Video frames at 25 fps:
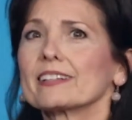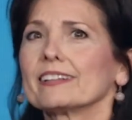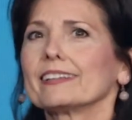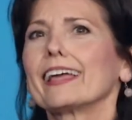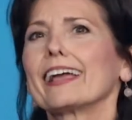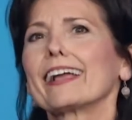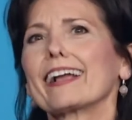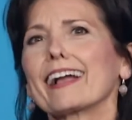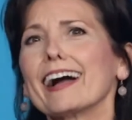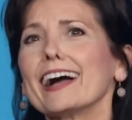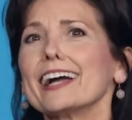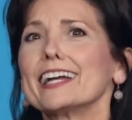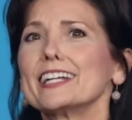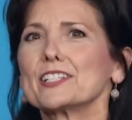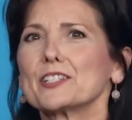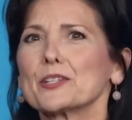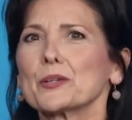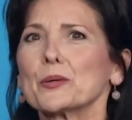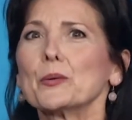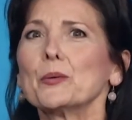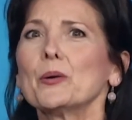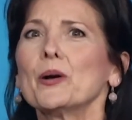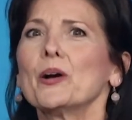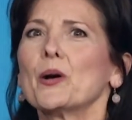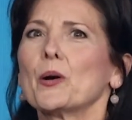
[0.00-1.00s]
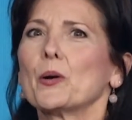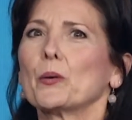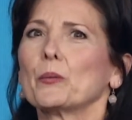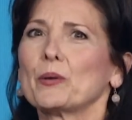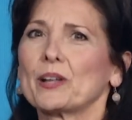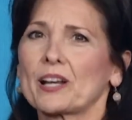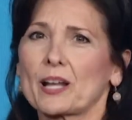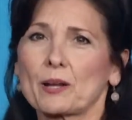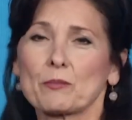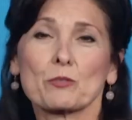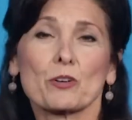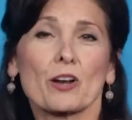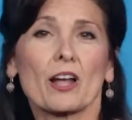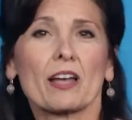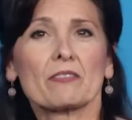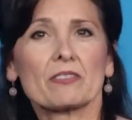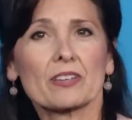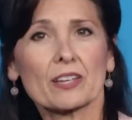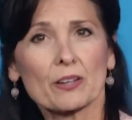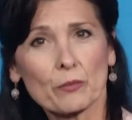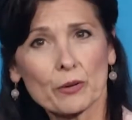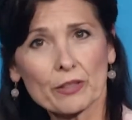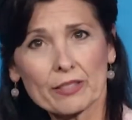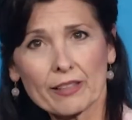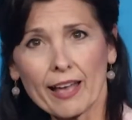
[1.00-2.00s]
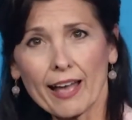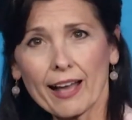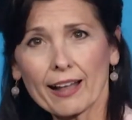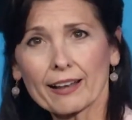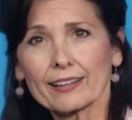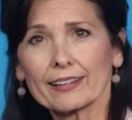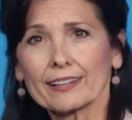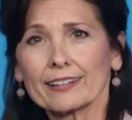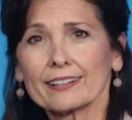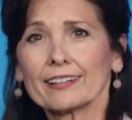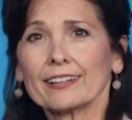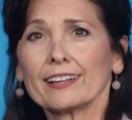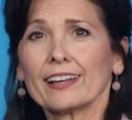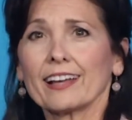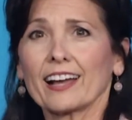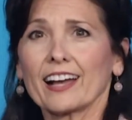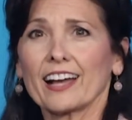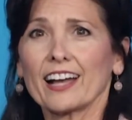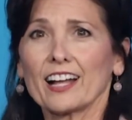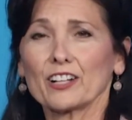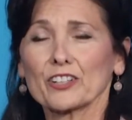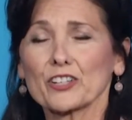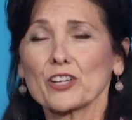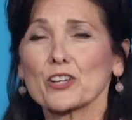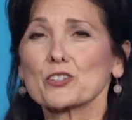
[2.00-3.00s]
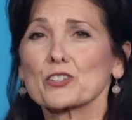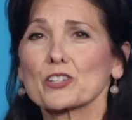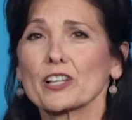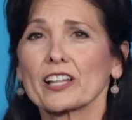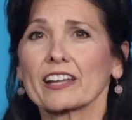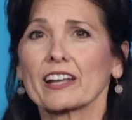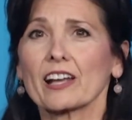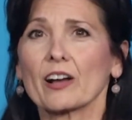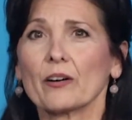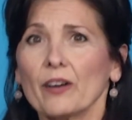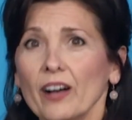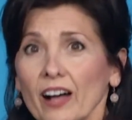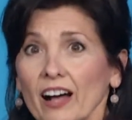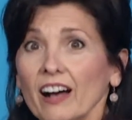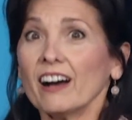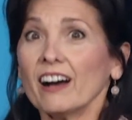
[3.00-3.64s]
like I do when I'm driving with Alan. I'll usually go,